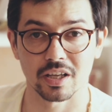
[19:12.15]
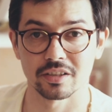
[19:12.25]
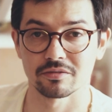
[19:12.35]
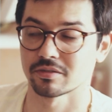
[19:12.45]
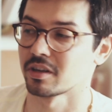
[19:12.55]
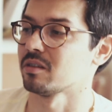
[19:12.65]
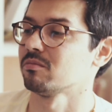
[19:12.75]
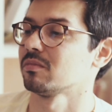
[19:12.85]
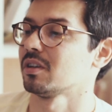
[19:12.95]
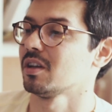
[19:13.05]
light
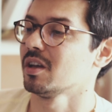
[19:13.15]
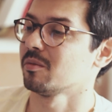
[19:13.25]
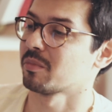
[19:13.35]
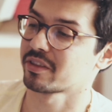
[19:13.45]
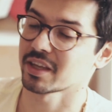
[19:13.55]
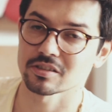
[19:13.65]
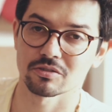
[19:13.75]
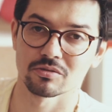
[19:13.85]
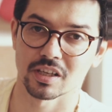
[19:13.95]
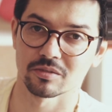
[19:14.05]
frame, but thanks
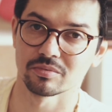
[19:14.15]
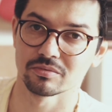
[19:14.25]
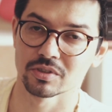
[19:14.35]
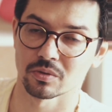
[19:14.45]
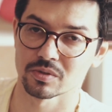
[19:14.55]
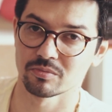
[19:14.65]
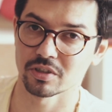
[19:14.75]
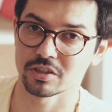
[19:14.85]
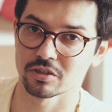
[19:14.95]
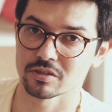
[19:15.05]
to those
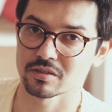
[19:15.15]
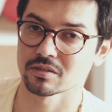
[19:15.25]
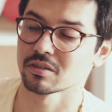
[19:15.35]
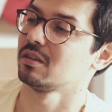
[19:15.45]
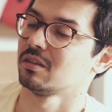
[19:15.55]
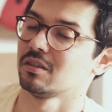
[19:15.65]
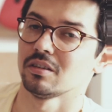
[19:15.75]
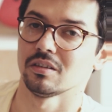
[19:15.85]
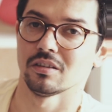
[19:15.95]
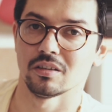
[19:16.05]
bridges,
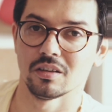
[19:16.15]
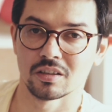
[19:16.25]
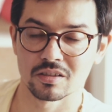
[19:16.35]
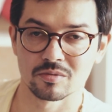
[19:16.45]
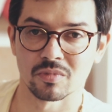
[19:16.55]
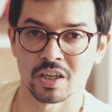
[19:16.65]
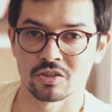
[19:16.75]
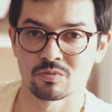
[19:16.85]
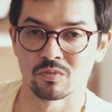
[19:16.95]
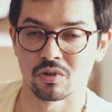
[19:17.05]
it is
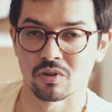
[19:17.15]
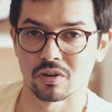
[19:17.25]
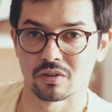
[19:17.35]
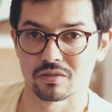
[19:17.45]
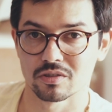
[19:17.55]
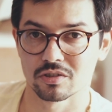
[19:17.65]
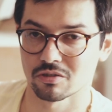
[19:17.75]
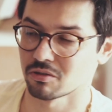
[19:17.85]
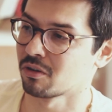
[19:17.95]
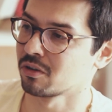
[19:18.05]
much more
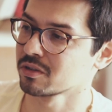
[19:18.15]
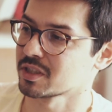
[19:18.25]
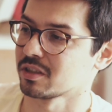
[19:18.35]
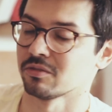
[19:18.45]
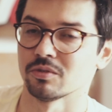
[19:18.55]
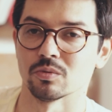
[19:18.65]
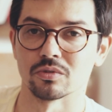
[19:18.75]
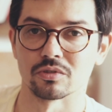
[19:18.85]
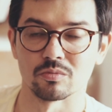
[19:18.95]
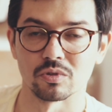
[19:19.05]
strong than if you
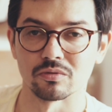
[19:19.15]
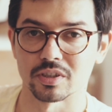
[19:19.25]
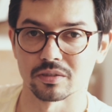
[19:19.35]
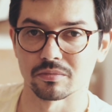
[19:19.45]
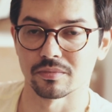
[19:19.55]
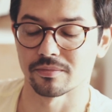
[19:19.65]
would remove them.